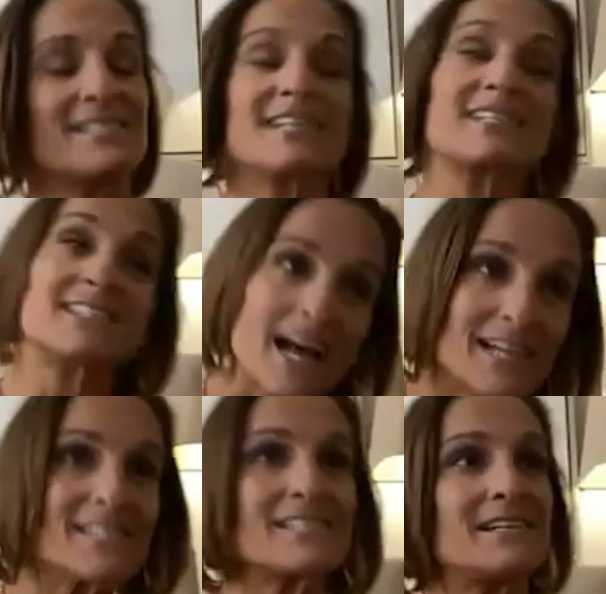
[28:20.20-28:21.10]

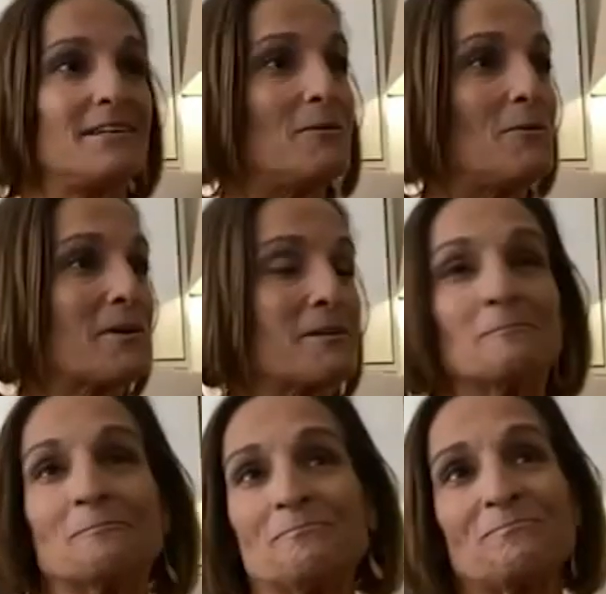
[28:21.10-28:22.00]
success, or
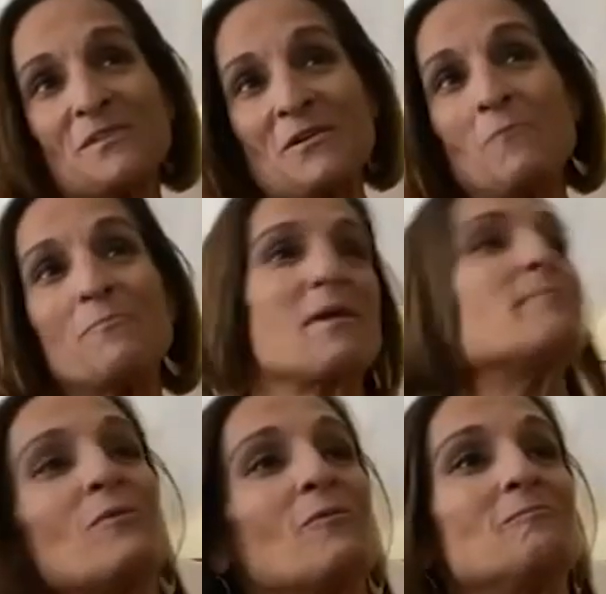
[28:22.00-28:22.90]
you know,
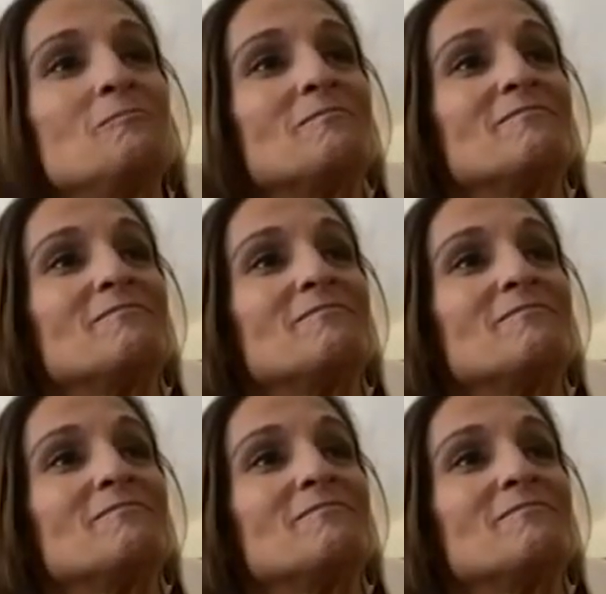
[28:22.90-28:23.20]
people